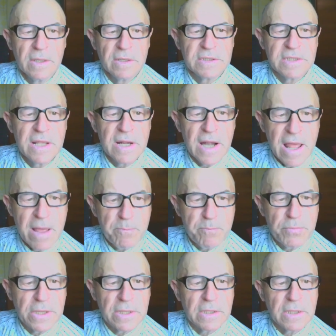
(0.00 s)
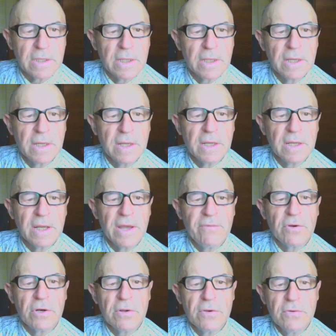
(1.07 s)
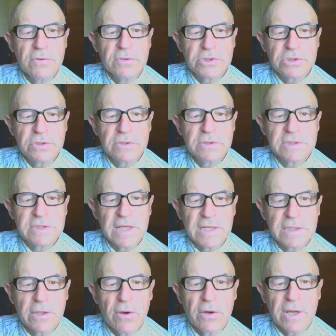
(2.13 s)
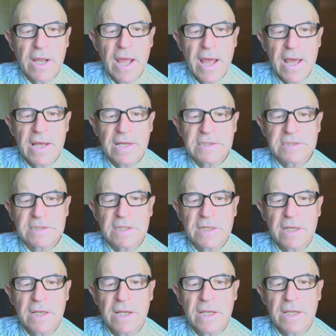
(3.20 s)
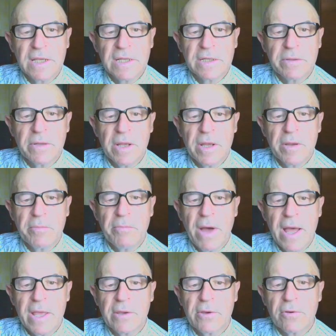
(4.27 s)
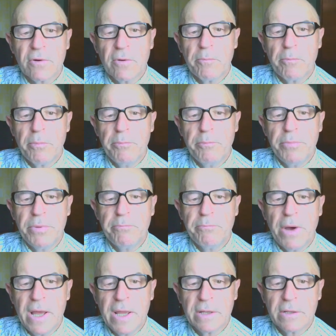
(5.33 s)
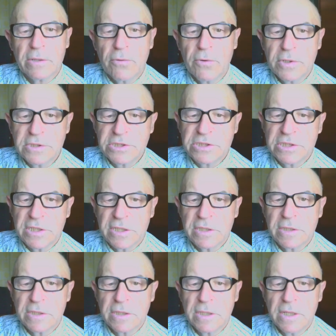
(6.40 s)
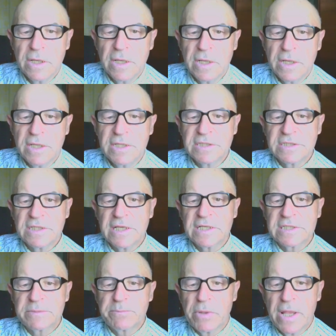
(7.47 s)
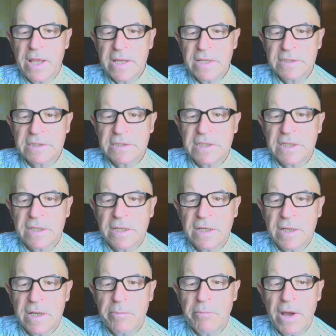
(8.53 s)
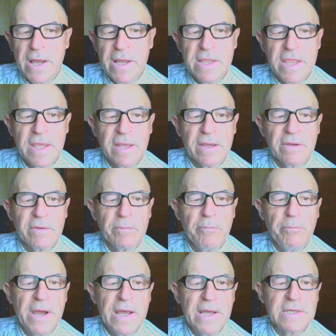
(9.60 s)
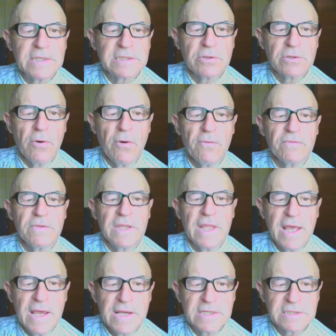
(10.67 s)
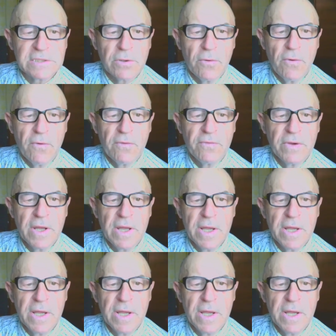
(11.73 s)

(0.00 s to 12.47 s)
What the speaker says: The rapid evolution that occurs in microbiology is explained by the burst of death of